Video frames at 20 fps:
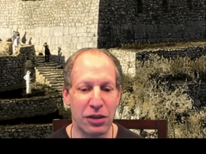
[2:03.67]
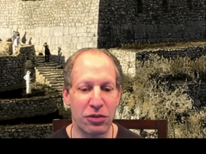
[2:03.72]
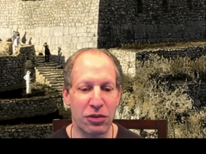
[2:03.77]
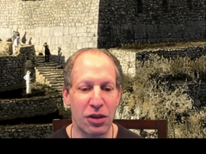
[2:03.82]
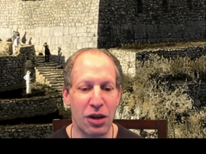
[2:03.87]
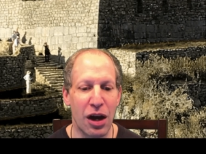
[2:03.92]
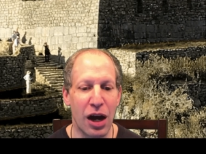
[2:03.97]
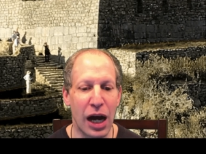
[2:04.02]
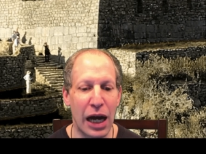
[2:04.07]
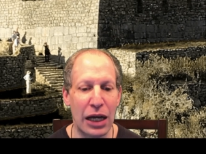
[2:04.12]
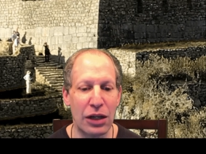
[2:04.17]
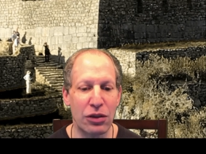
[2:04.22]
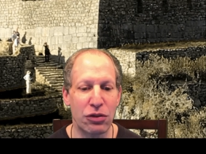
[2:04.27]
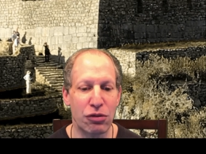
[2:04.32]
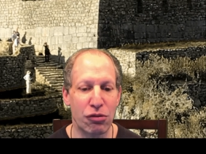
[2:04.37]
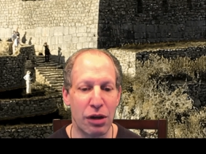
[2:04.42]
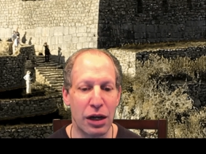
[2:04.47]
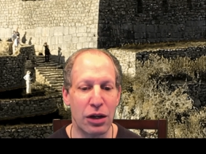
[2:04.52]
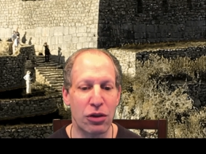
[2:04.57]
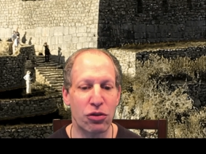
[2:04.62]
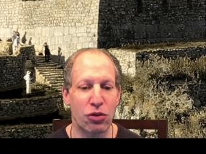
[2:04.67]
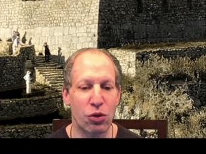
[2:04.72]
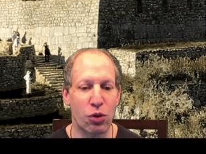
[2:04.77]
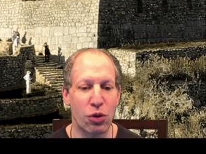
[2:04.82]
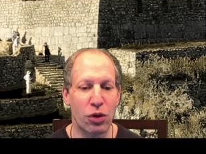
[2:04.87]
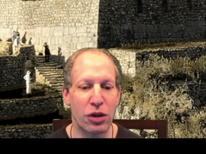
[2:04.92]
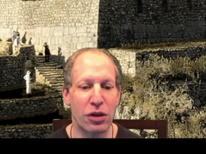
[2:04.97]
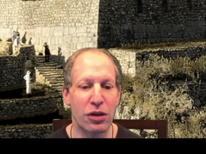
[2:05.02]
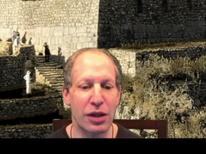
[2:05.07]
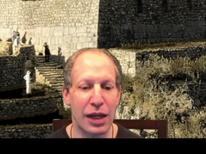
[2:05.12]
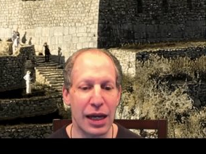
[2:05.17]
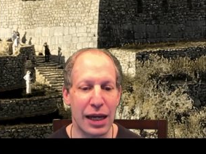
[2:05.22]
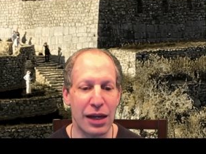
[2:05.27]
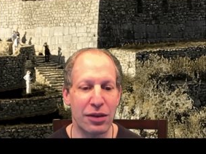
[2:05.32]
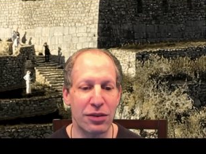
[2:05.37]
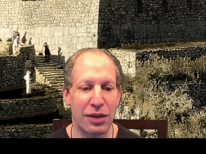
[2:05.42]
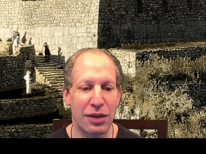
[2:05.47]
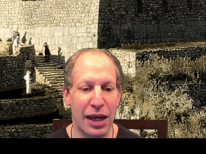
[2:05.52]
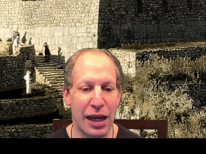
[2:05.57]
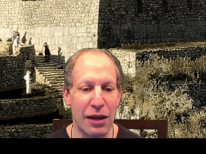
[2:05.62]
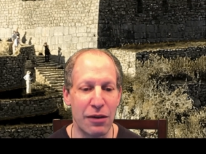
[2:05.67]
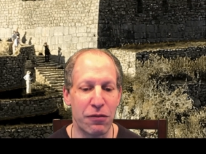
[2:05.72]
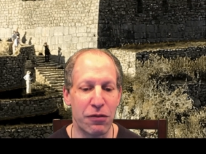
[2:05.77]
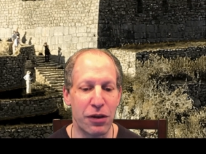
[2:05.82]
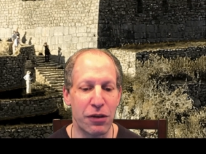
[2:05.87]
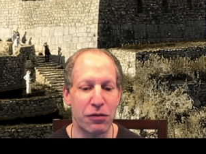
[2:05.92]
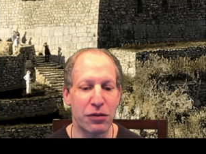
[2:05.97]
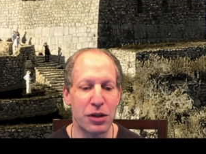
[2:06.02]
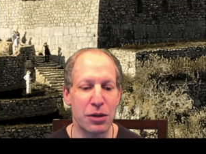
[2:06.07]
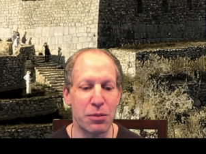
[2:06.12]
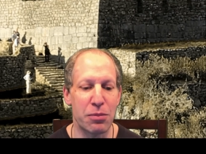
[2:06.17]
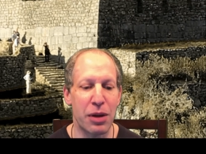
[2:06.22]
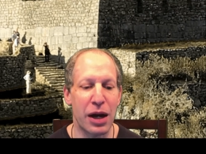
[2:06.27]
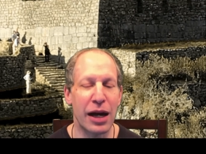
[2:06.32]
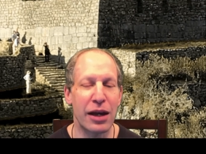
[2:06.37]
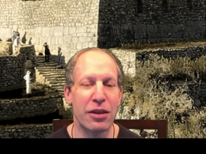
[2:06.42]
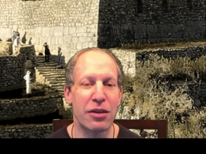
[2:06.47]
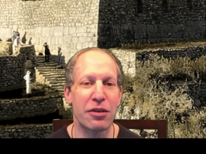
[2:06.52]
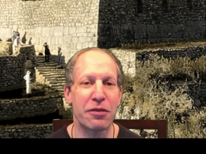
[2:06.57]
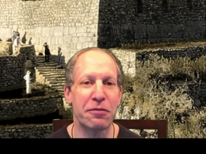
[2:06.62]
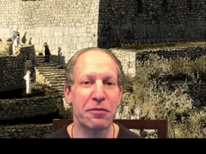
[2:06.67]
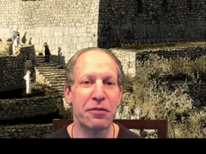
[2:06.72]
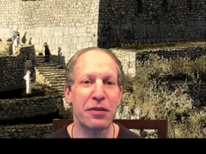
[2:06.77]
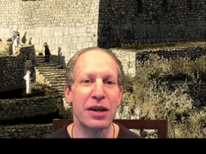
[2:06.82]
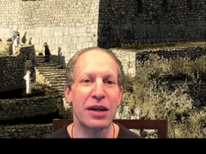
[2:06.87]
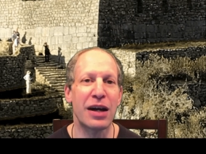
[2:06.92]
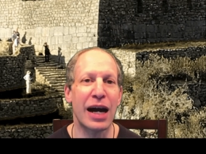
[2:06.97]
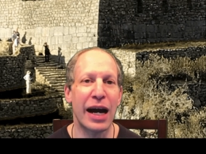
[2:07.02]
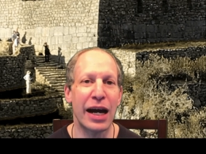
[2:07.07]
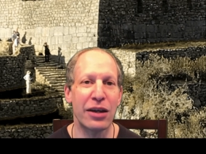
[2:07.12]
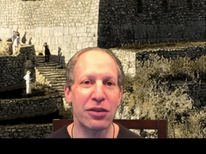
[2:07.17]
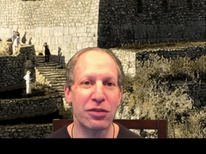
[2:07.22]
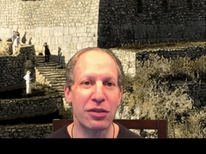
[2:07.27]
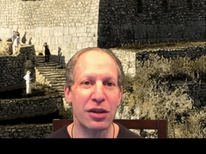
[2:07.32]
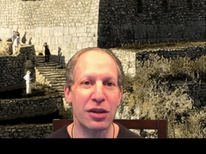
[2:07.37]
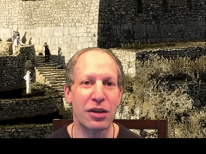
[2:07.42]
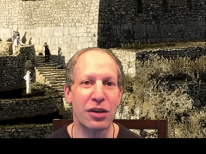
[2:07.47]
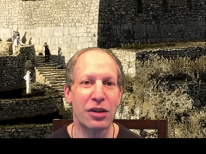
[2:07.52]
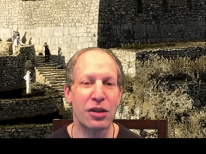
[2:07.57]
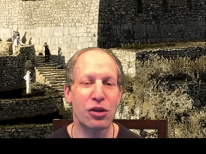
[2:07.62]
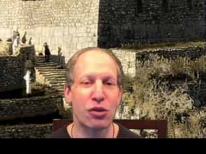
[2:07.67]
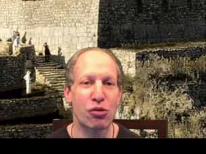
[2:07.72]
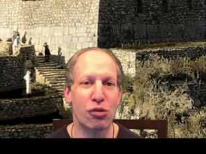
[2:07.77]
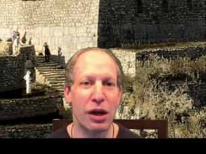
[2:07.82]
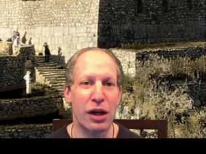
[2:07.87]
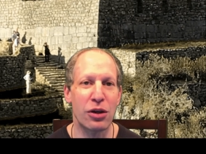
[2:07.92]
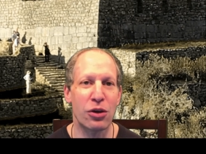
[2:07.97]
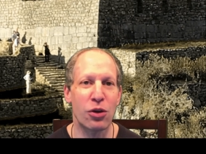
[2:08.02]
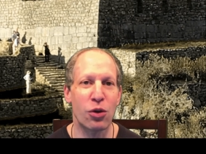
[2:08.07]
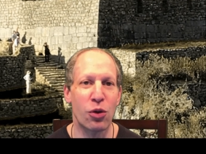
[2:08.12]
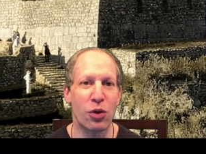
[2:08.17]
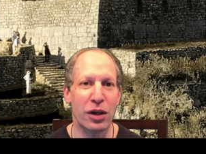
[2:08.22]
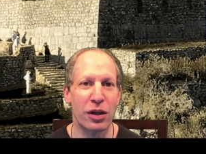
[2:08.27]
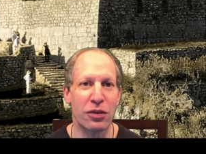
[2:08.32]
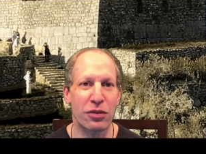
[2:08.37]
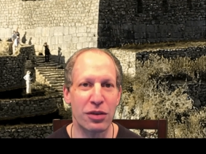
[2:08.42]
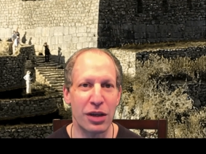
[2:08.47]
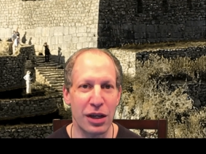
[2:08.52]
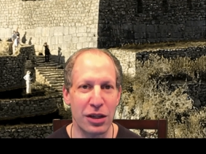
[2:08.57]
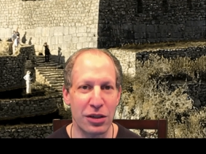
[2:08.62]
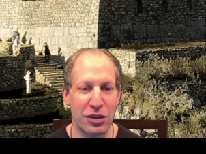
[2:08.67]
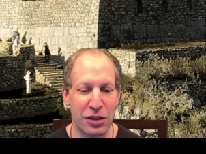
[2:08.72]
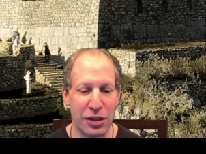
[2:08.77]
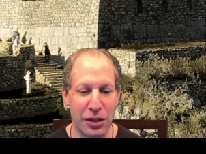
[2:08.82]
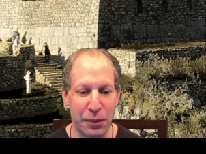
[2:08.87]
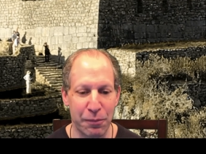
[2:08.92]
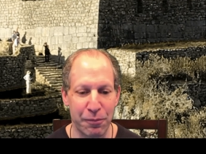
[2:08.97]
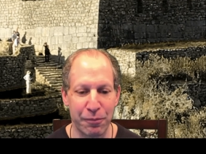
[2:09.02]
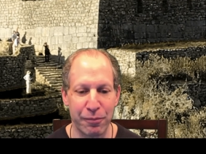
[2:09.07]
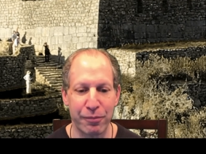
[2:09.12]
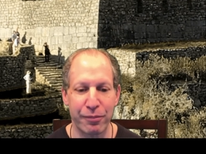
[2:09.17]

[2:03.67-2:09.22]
So the highest credit score you can get is 850 by the Fair Isaac Credit Organization.